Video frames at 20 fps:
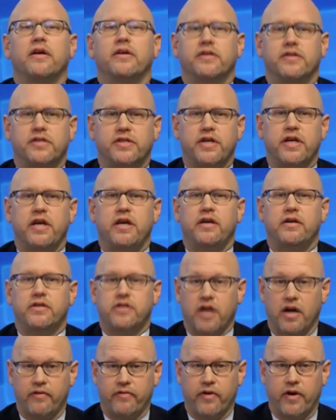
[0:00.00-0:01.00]
C,
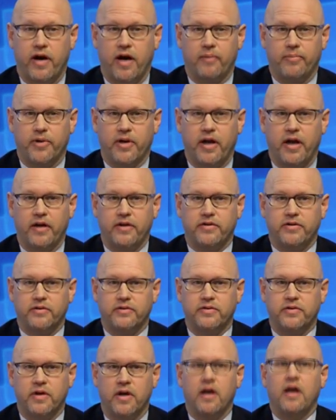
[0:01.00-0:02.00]
check for
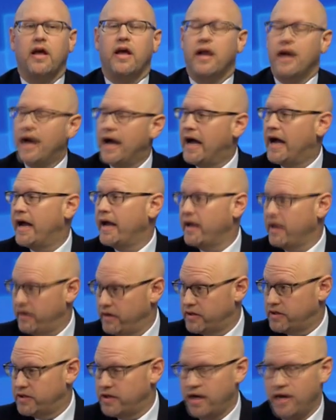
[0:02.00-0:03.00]
complications and I
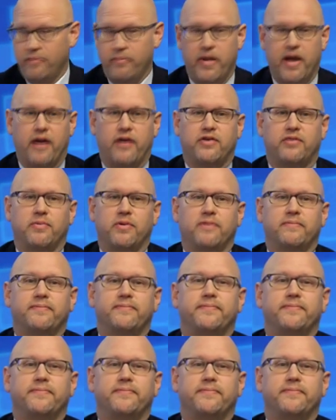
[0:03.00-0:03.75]
initiate management.